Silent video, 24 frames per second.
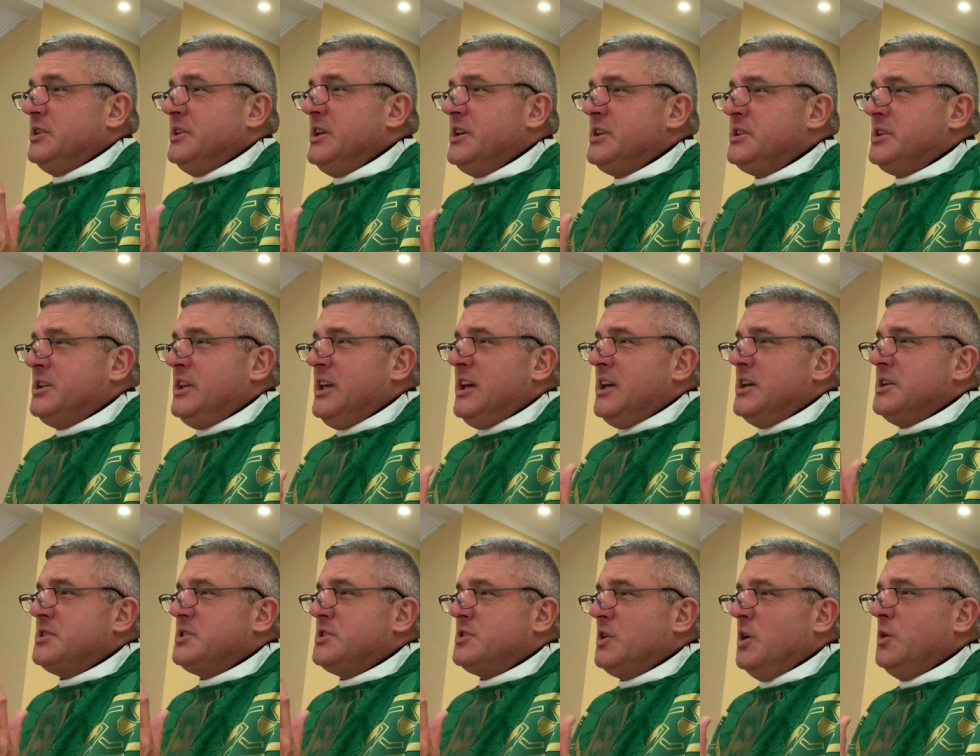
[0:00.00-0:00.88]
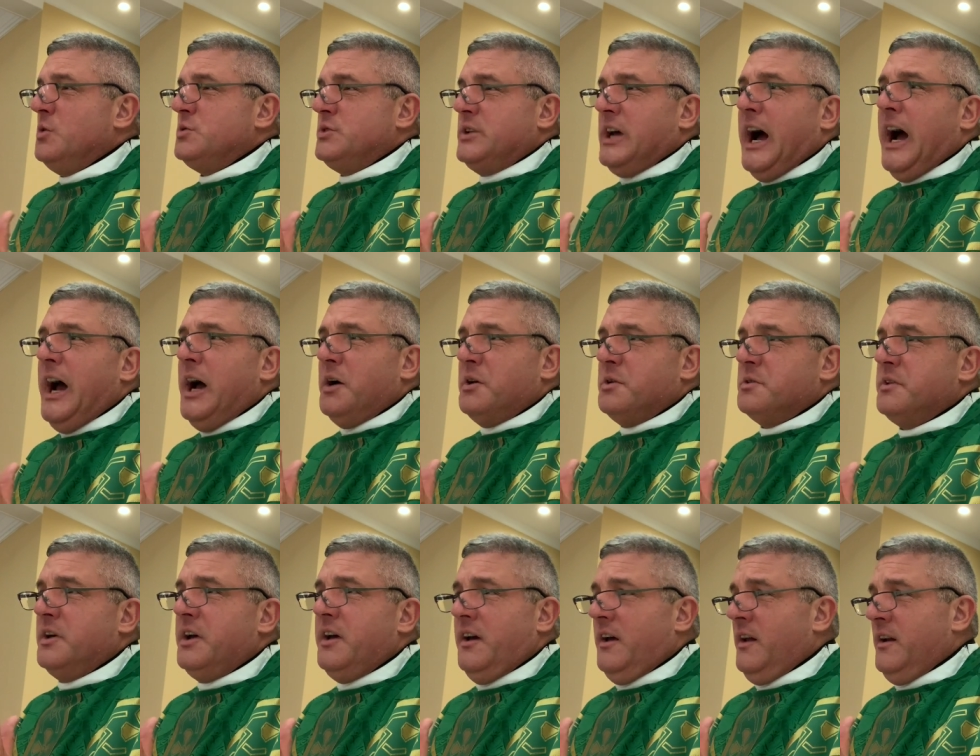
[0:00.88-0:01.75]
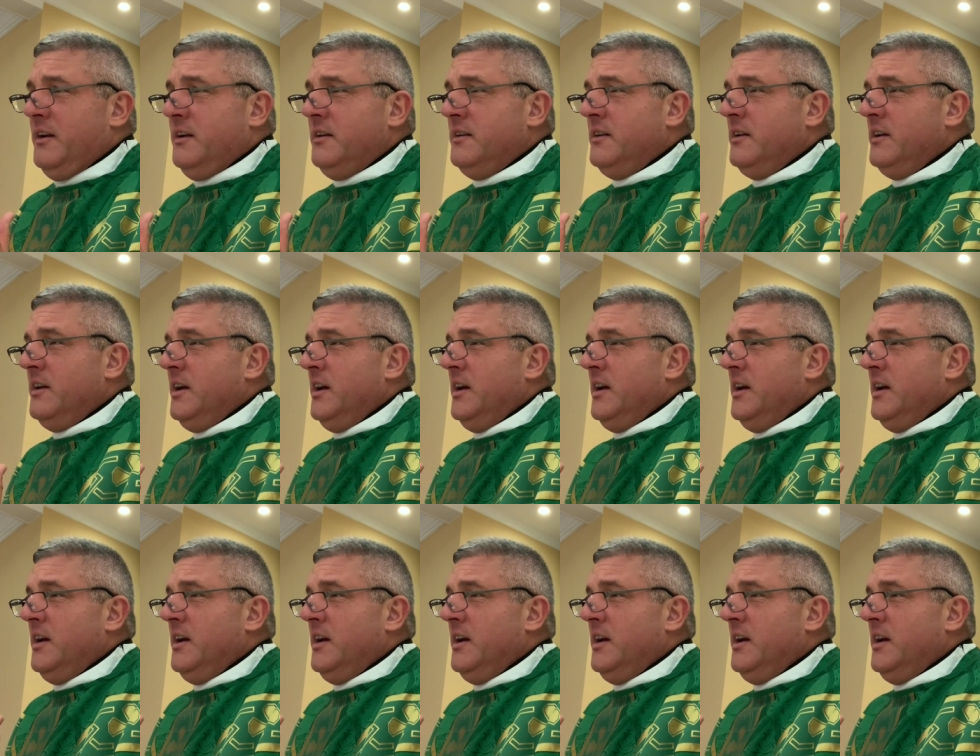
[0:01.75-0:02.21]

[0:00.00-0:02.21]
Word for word: this thing is so dialed in.